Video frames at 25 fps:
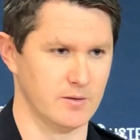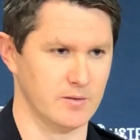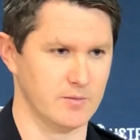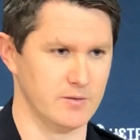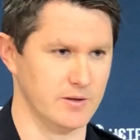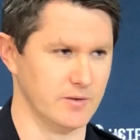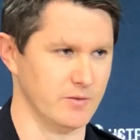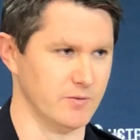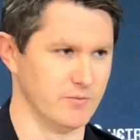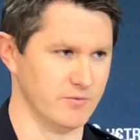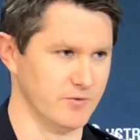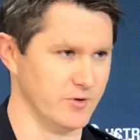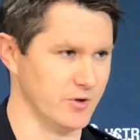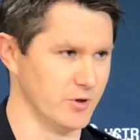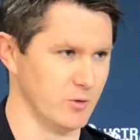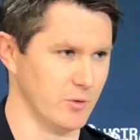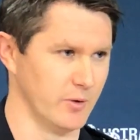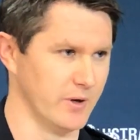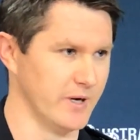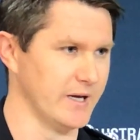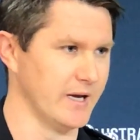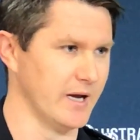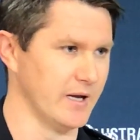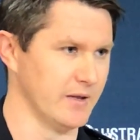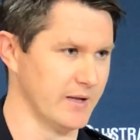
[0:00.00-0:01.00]
in the vehicle.
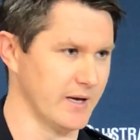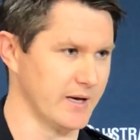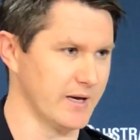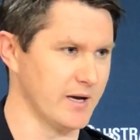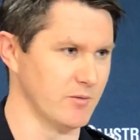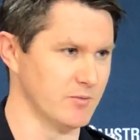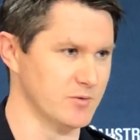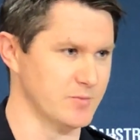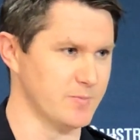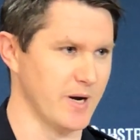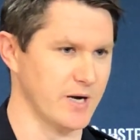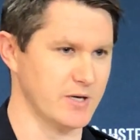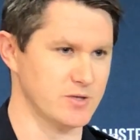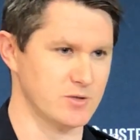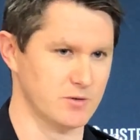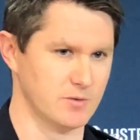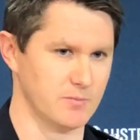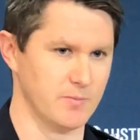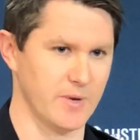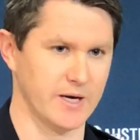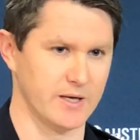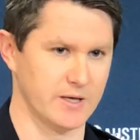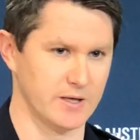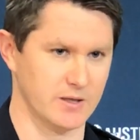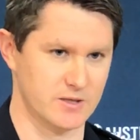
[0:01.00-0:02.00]
And again, that comes back to
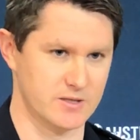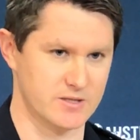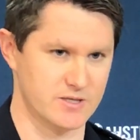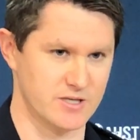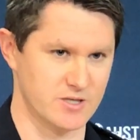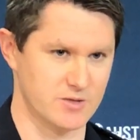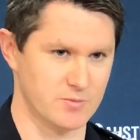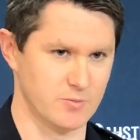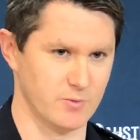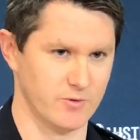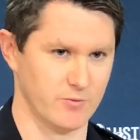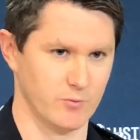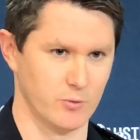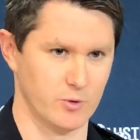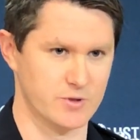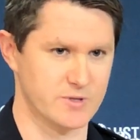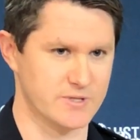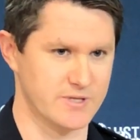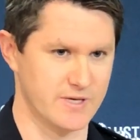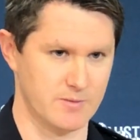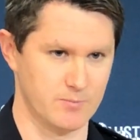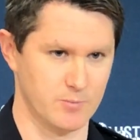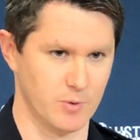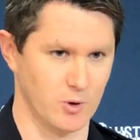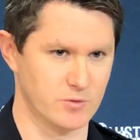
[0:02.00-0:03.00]
making an assessment of were
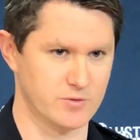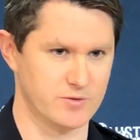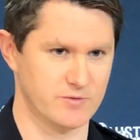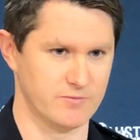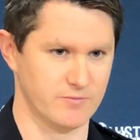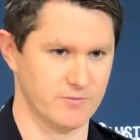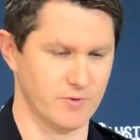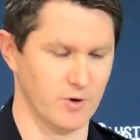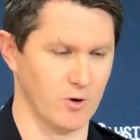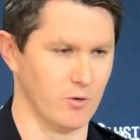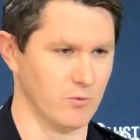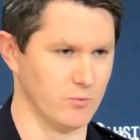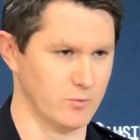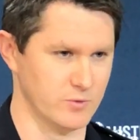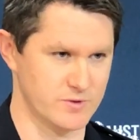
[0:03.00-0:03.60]
seatbelts involved,